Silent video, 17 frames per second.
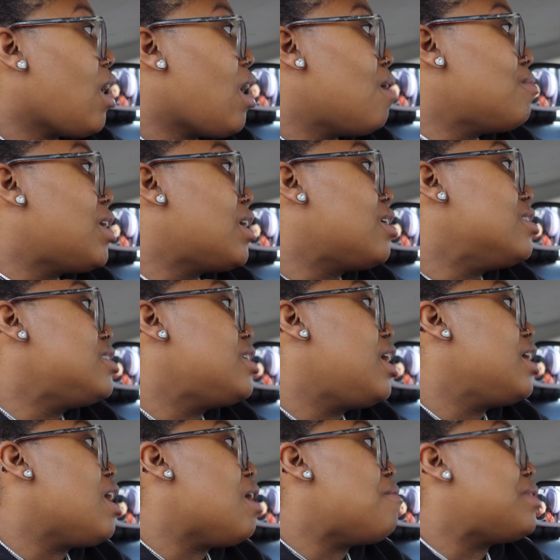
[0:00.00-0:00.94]
I'm not gonna
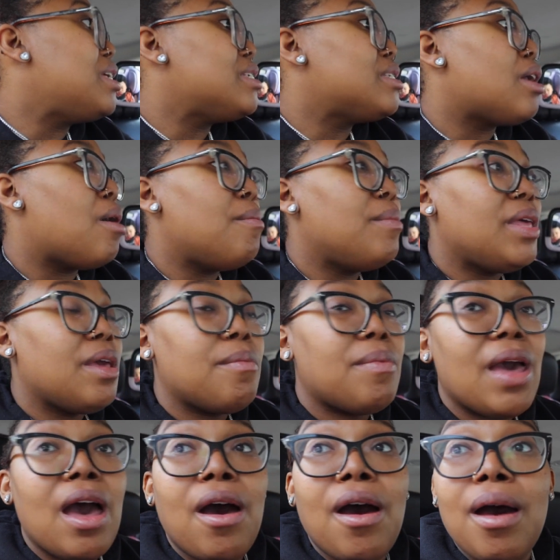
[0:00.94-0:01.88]
tell y'all what it's gonna be
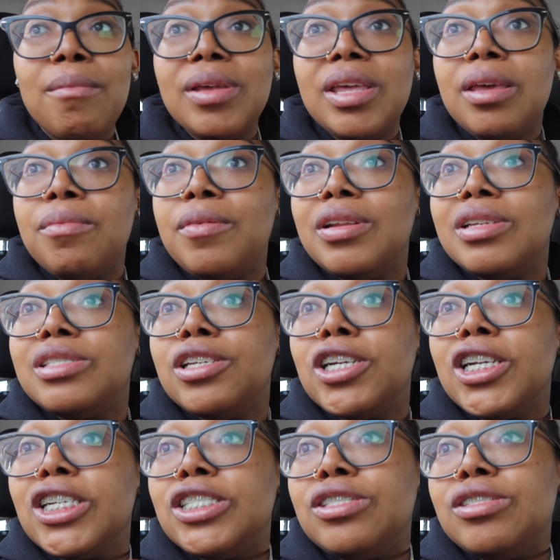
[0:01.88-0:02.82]
about. I'm gonna keep it a
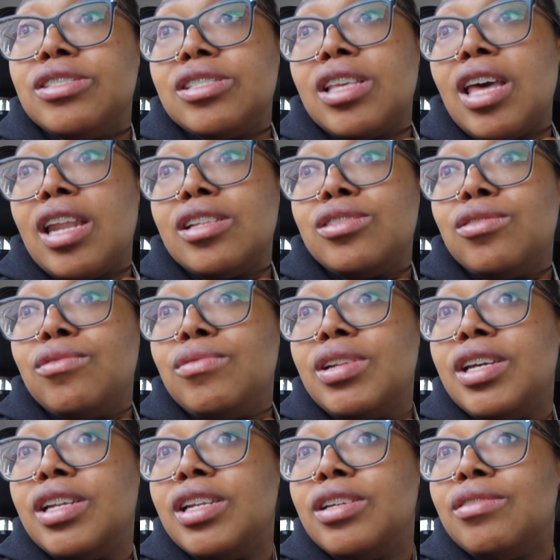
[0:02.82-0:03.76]
secret. You just gotta
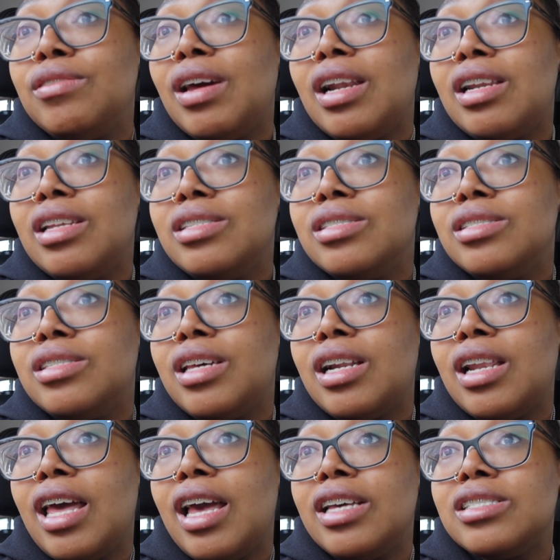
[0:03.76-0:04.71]
tune in and you gotta listen to
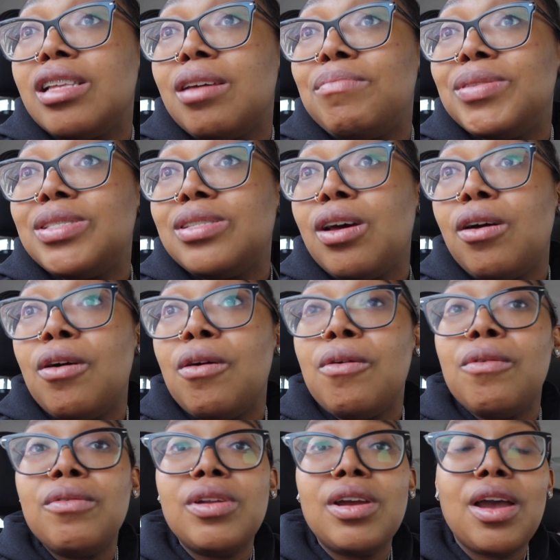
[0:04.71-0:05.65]
the last
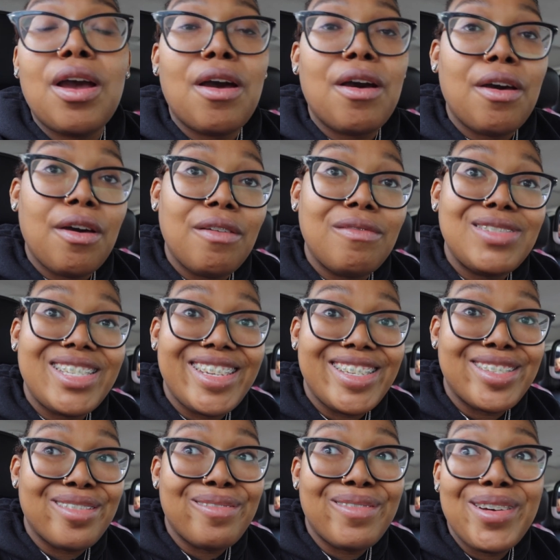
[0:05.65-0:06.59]
episode of
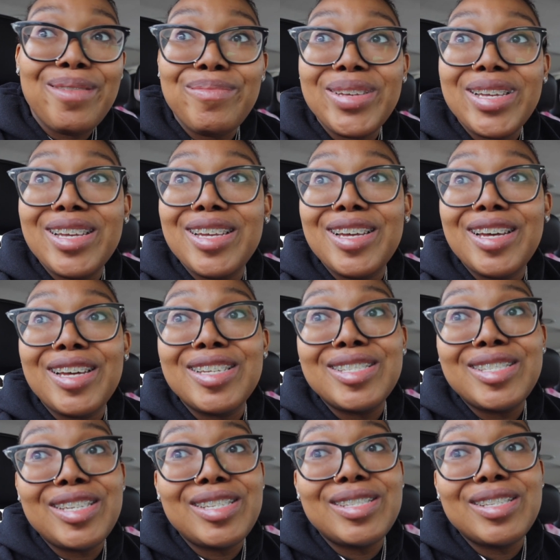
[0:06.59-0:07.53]
season one
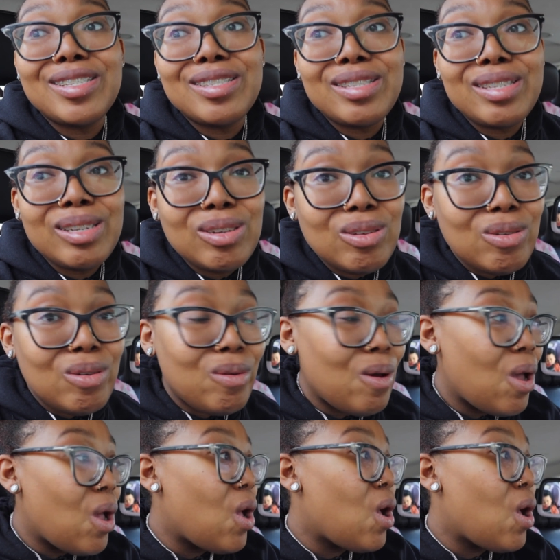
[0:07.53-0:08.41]
because season two